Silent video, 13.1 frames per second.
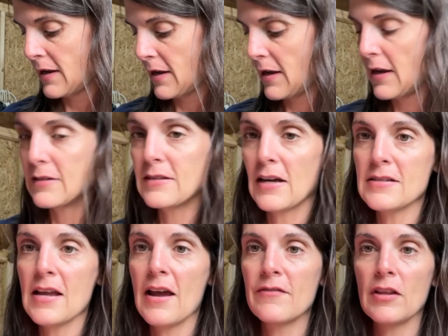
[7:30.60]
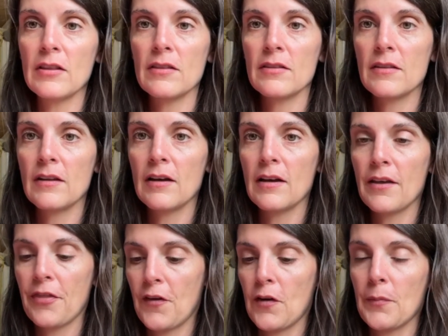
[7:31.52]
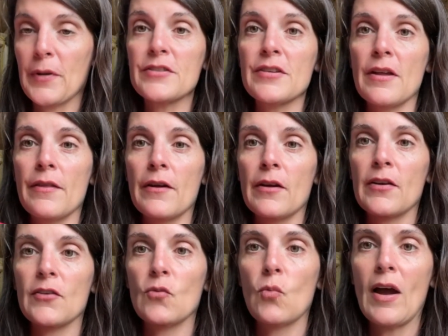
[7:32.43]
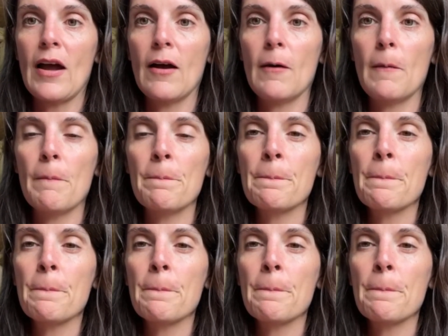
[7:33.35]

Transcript: It does have the thermos in there as well.